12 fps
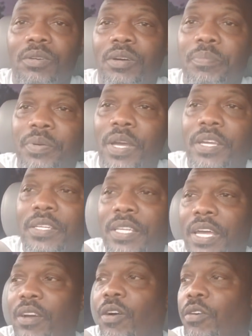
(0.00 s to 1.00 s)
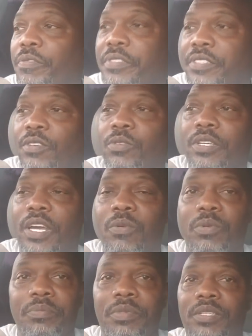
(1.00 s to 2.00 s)
a paid day off is okay
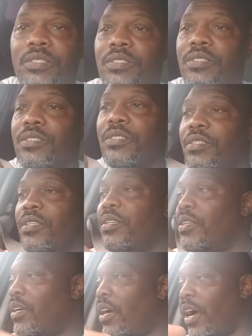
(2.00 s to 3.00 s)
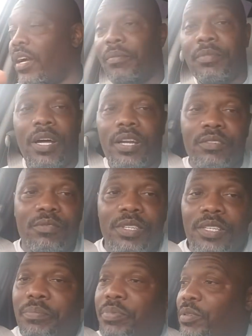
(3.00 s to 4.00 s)
with me. I am not a
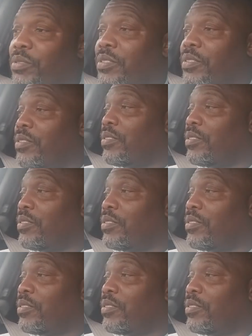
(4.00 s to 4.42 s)
greedy person.